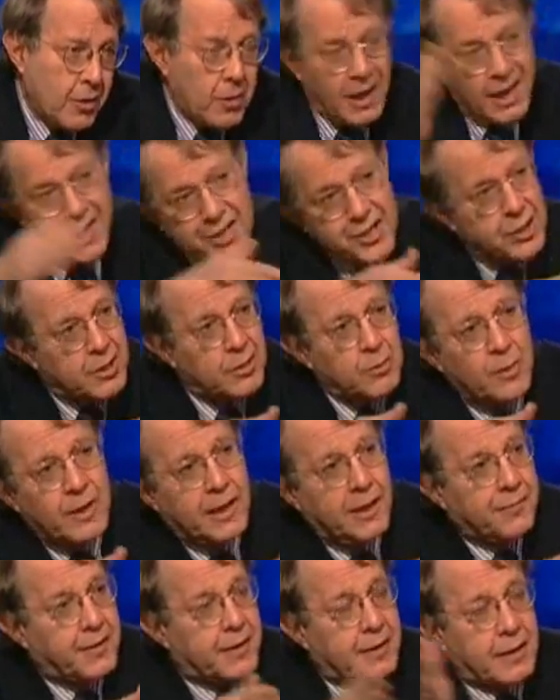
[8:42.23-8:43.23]
who hustle
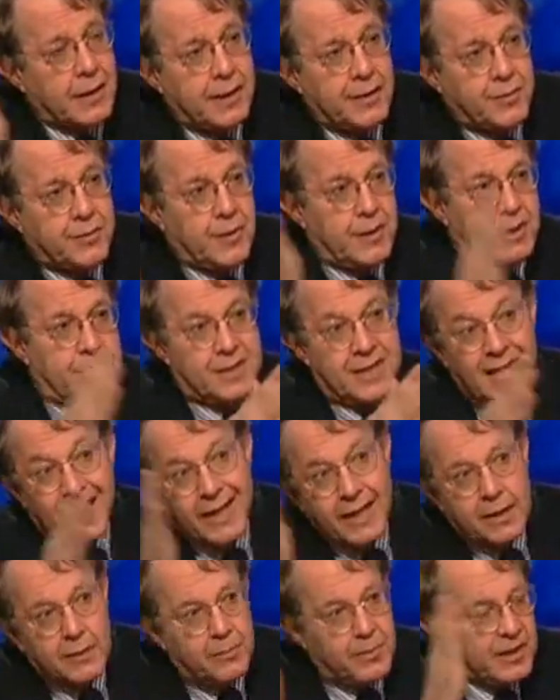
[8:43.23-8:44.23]
around the country
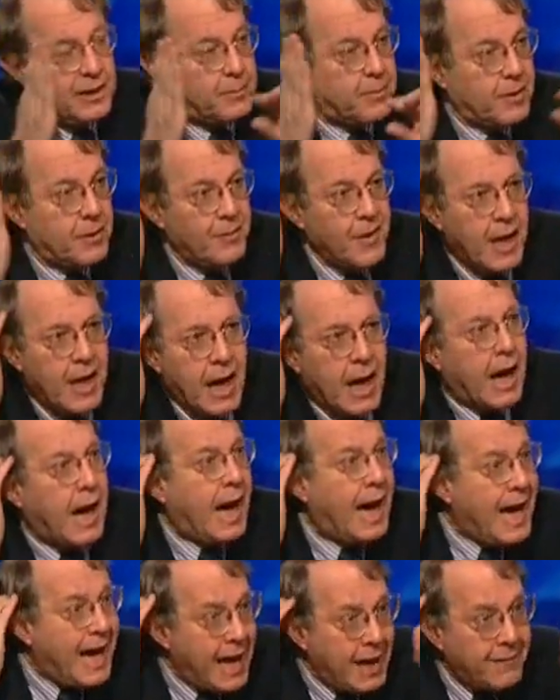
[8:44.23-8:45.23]
telling people,
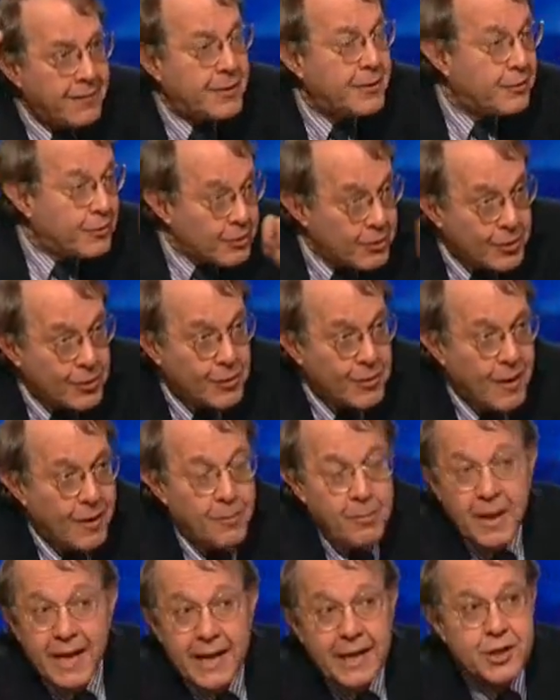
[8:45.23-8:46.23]
I have a new
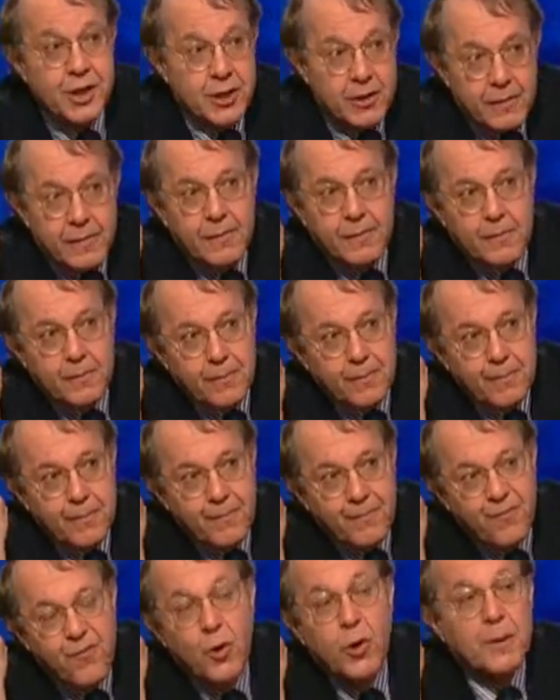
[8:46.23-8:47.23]
magic
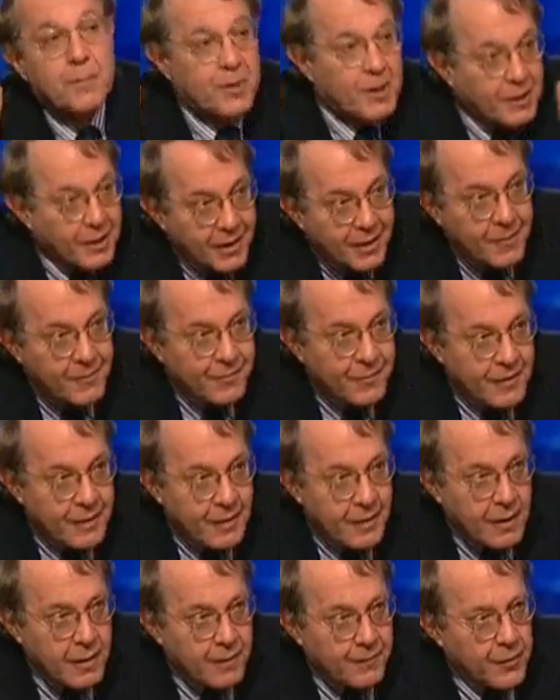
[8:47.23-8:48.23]
formula
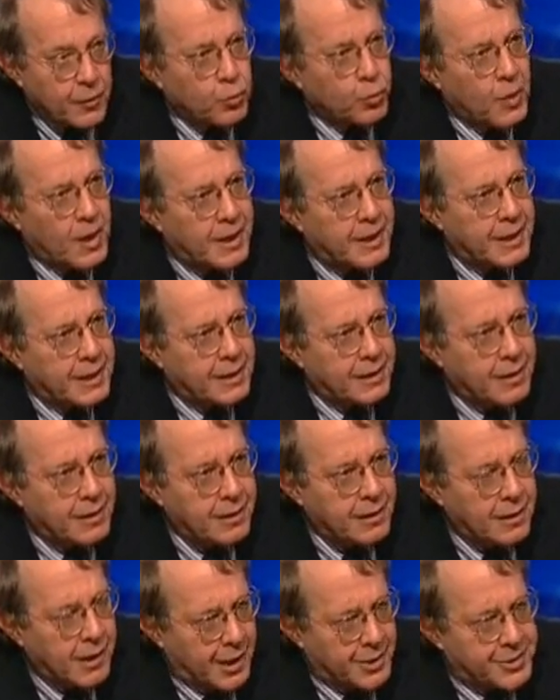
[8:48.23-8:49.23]
for running
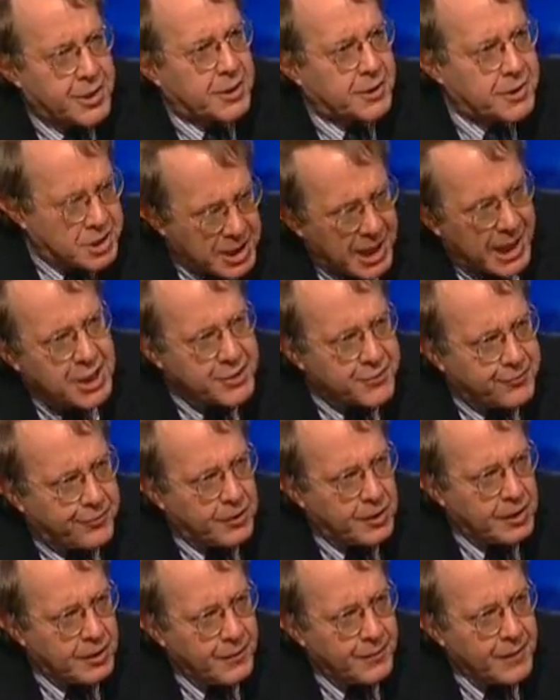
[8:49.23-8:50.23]
a
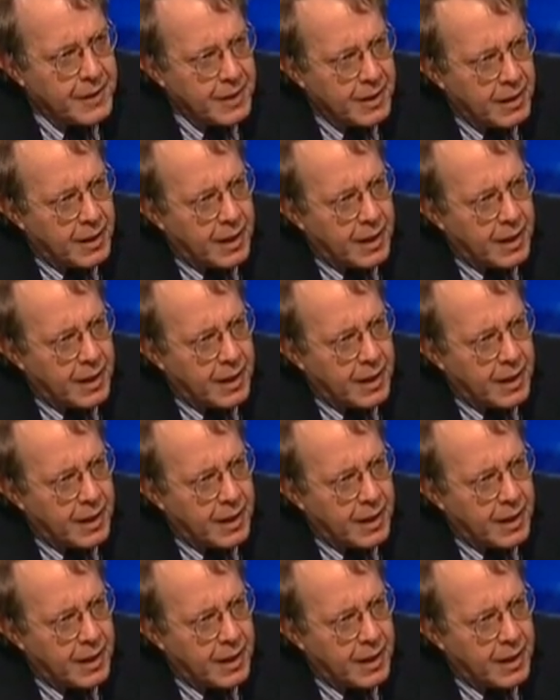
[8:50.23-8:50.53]
successful,